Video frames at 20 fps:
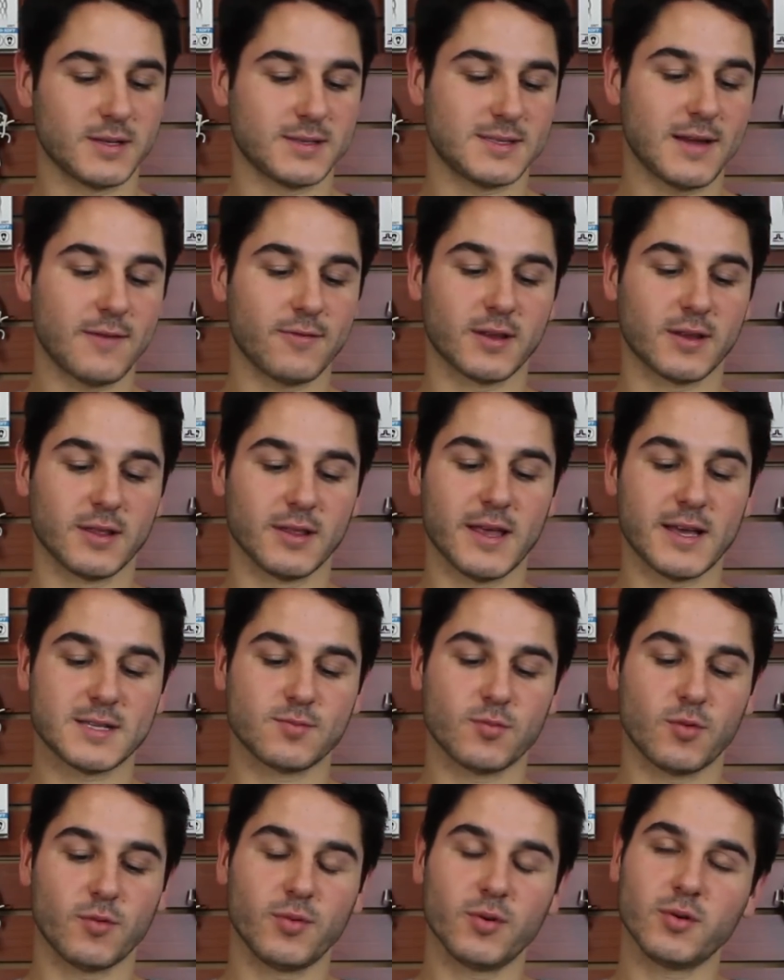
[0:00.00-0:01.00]
It's definitely
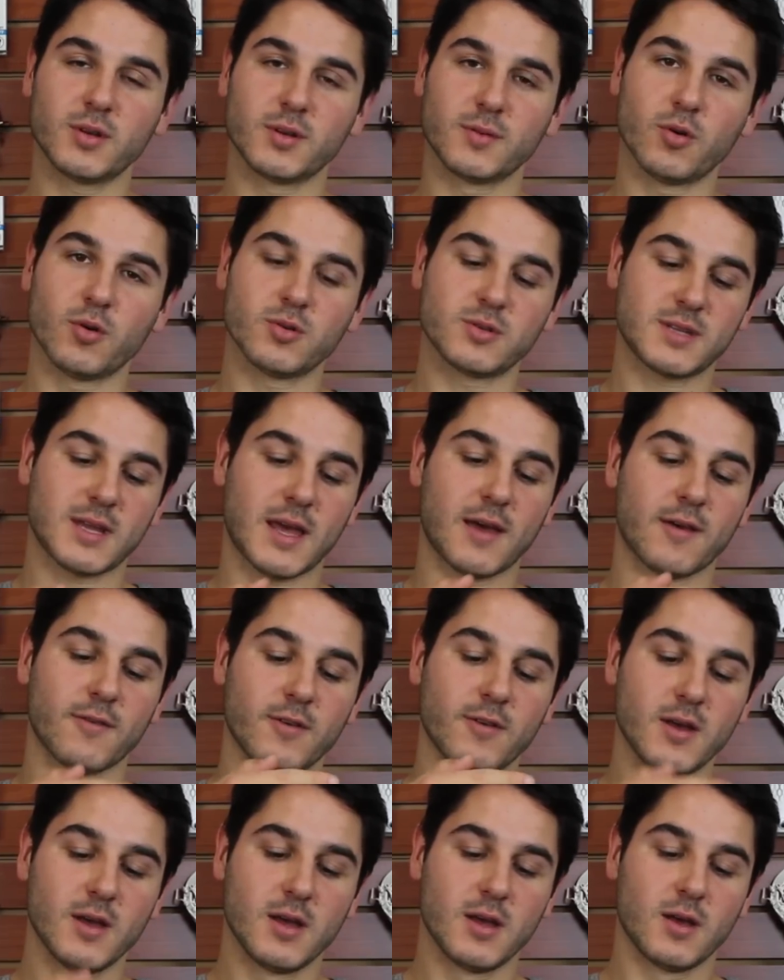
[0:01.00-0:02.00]
less mobility. Most have
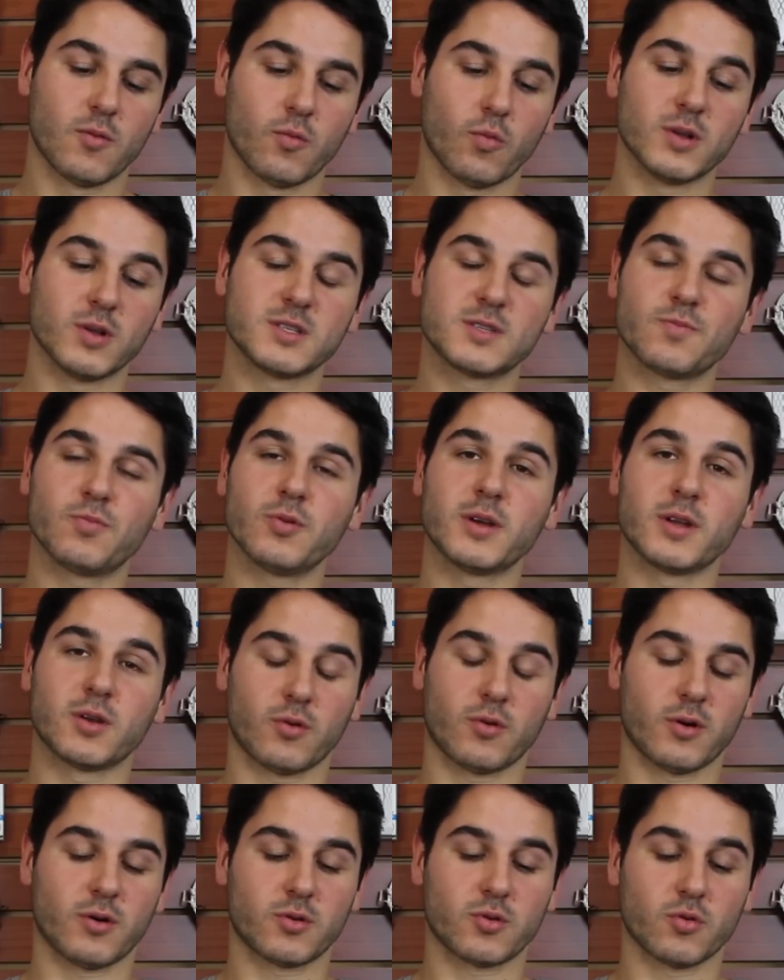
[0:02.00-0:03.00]
one split
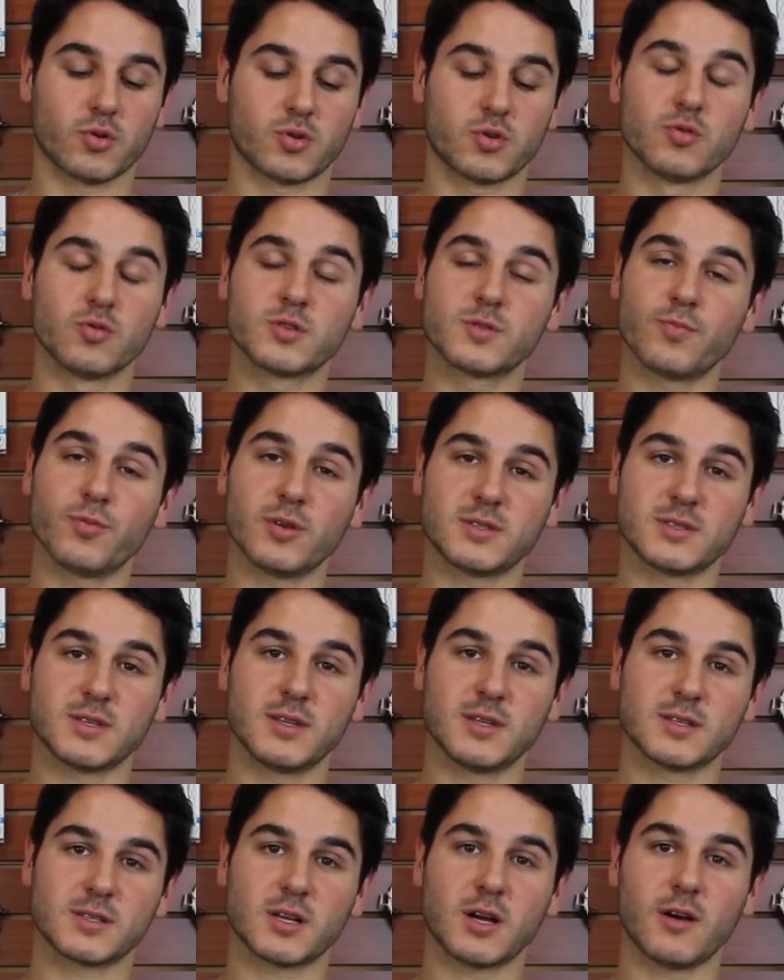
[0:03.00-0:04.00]
or two splits
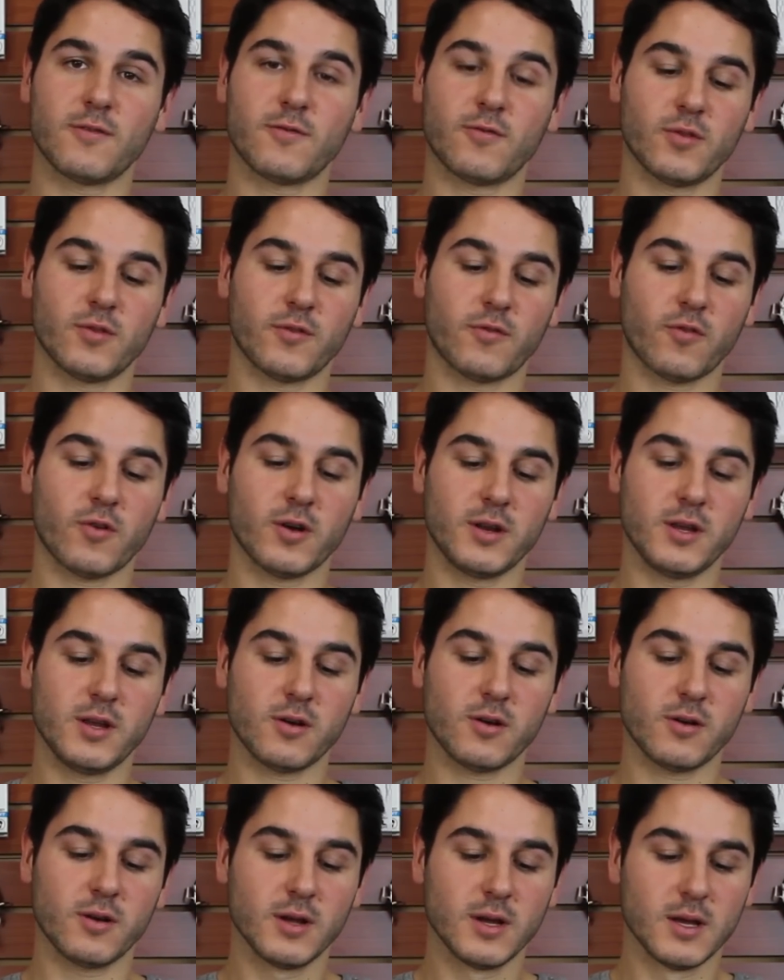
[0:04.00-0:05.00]
in this cuff on the front
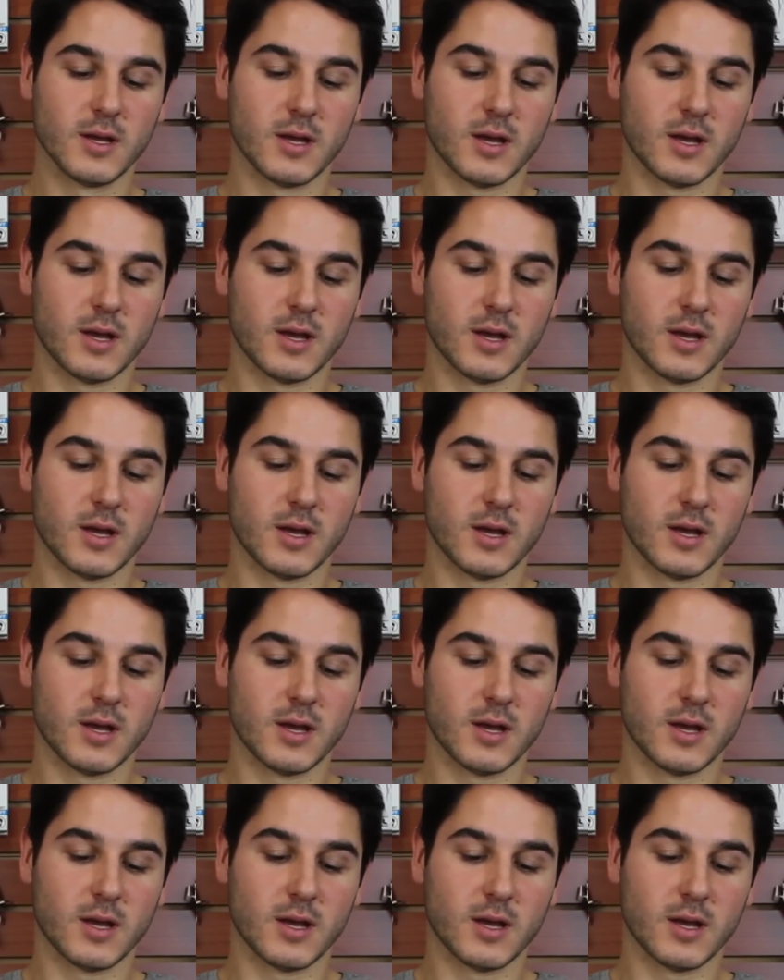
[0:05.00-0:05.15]
here,